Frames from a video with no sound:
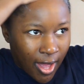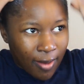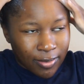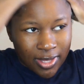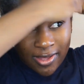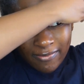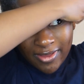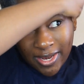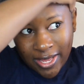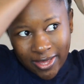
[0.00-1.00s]
I'm
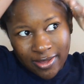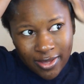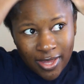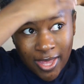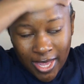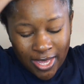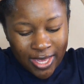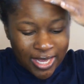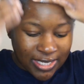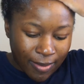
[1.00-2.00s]
loving it. And
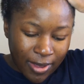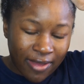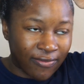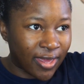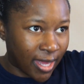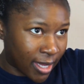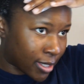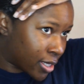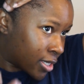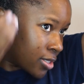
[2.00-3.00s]
yes, I'm
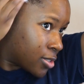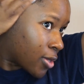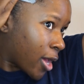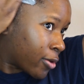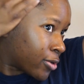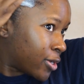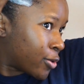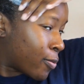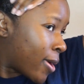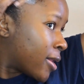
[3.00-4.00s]
heavy-handed, so I don't need
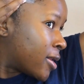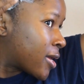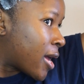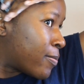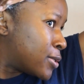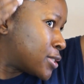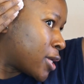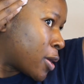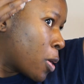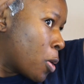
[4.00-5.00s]
nobody in the comments
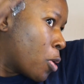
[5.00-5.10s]
saying,